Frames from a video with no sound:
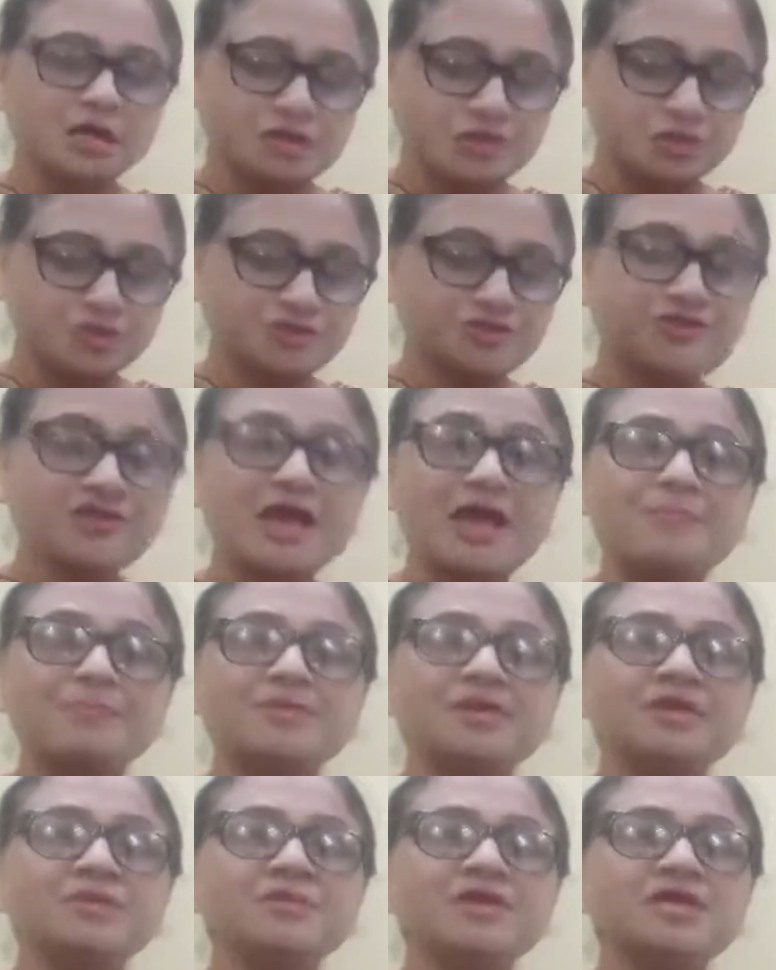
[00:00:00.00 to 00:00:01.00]
Now
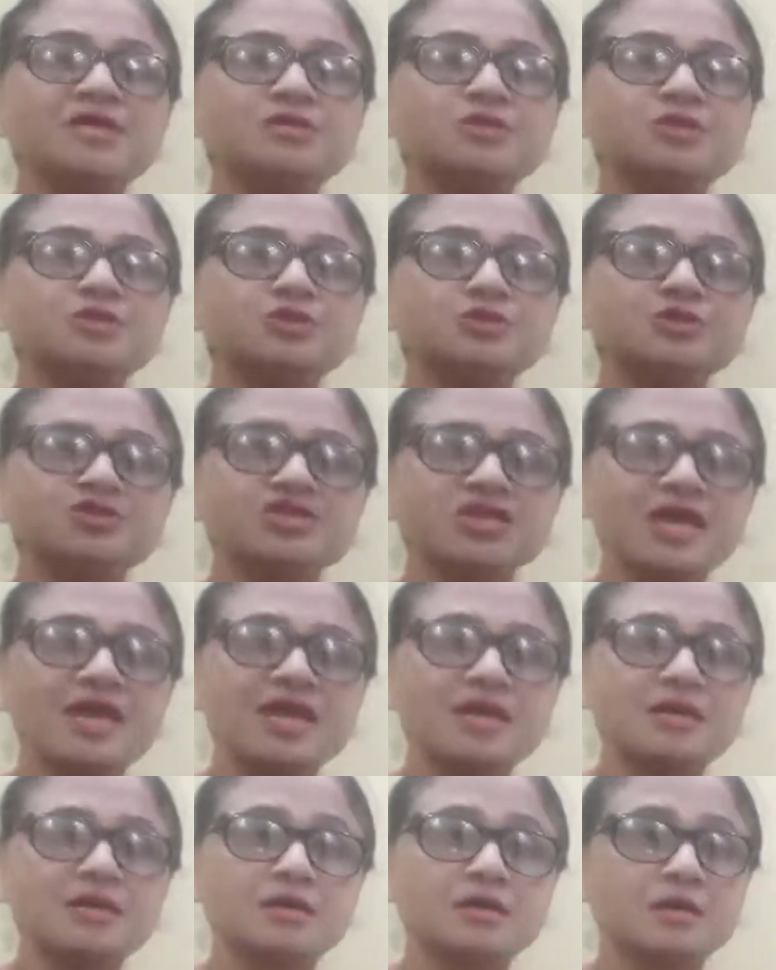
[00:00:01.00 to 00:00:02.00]
tremble means to
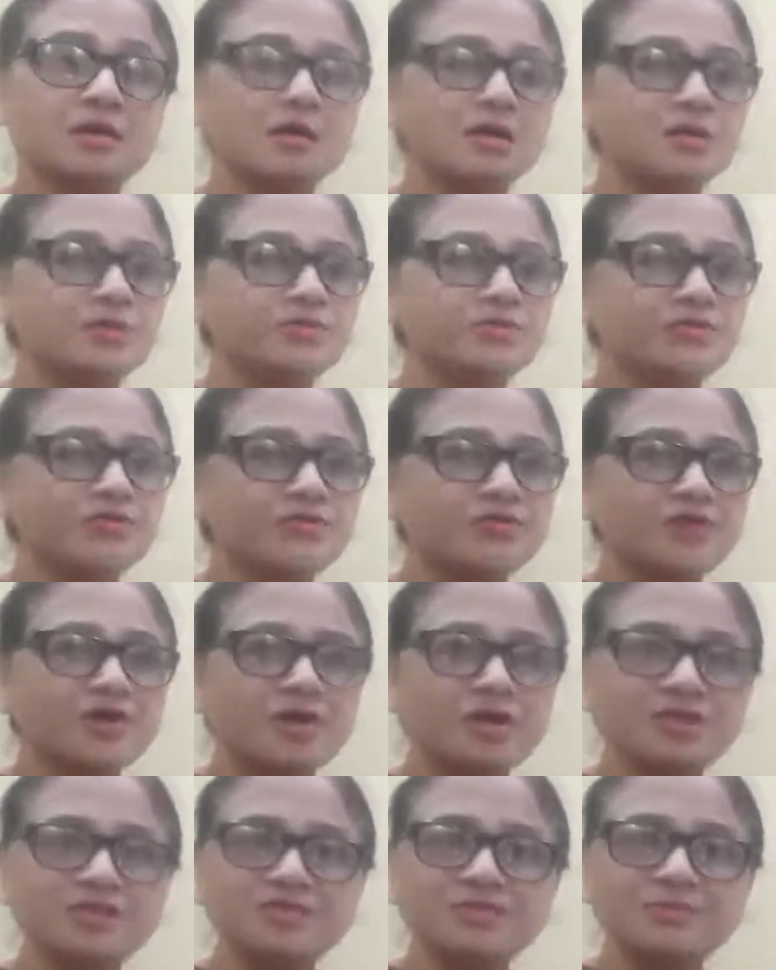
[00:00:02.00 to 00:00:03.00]
shake,
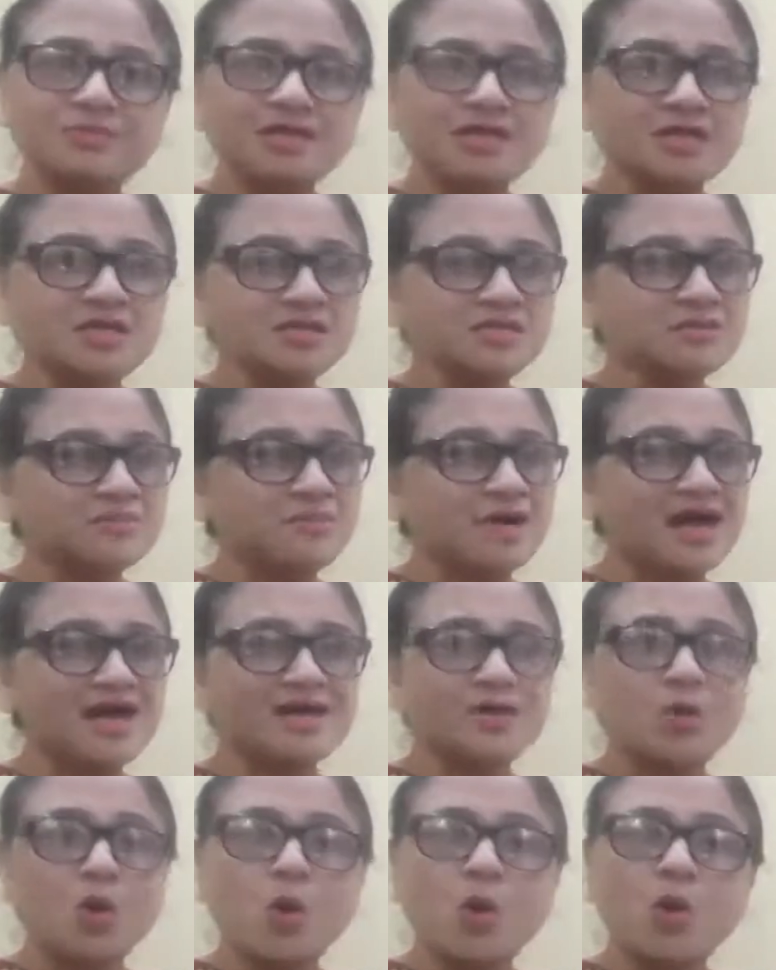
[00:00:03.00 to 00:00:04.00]
thrills means,
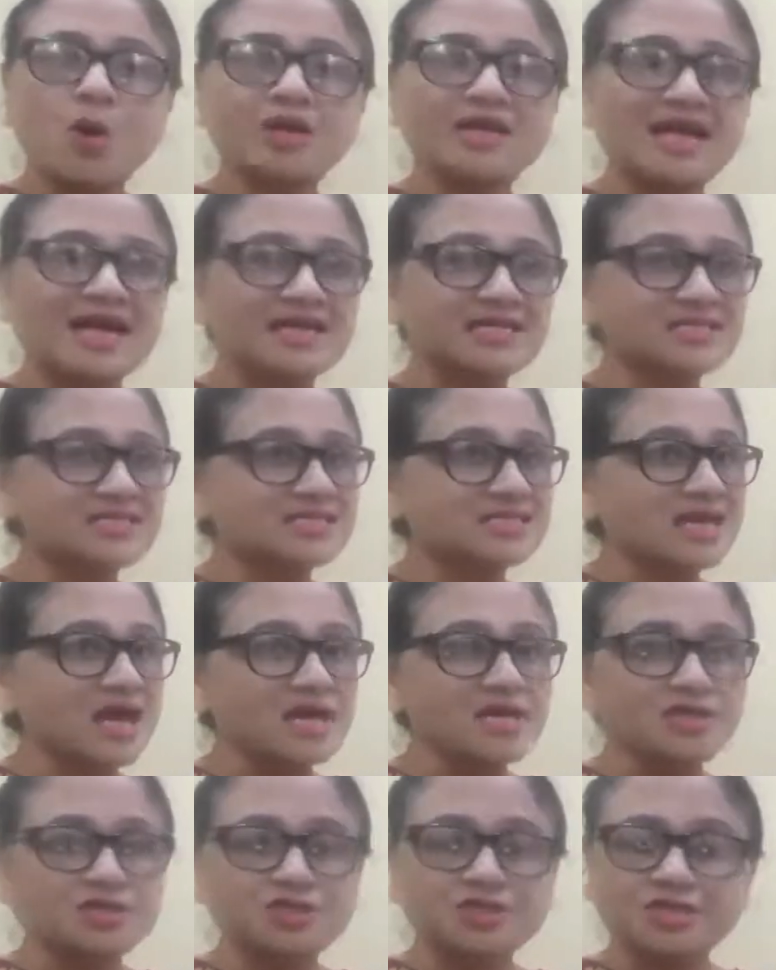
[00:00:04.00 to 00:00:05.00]
my god,
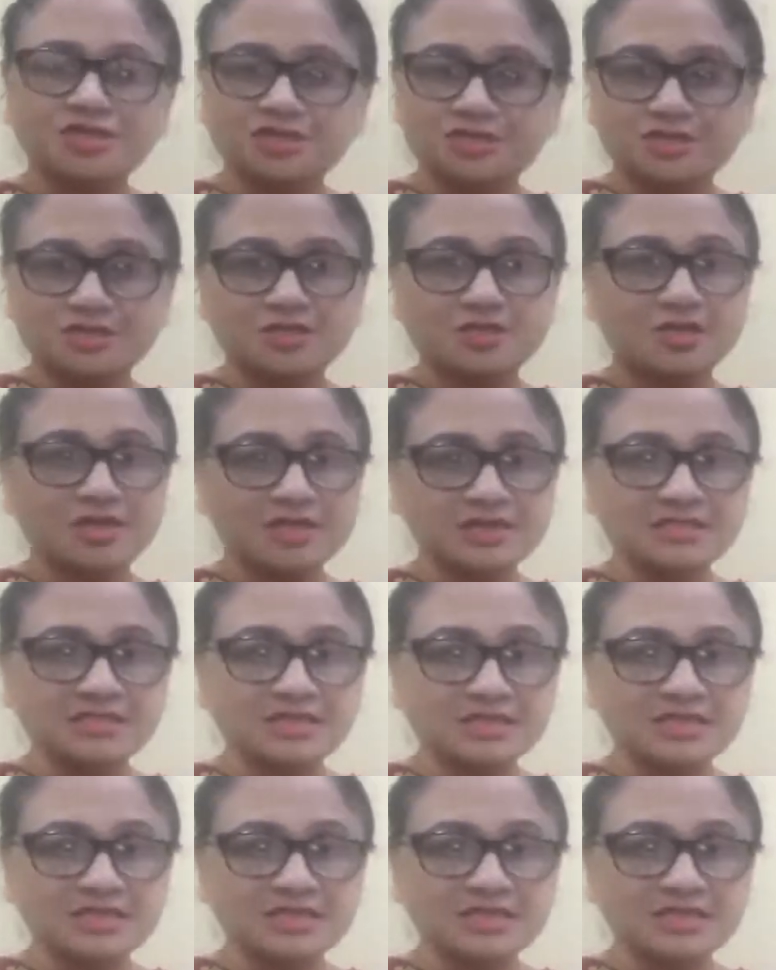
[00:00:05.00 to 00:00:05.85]
excited, isn't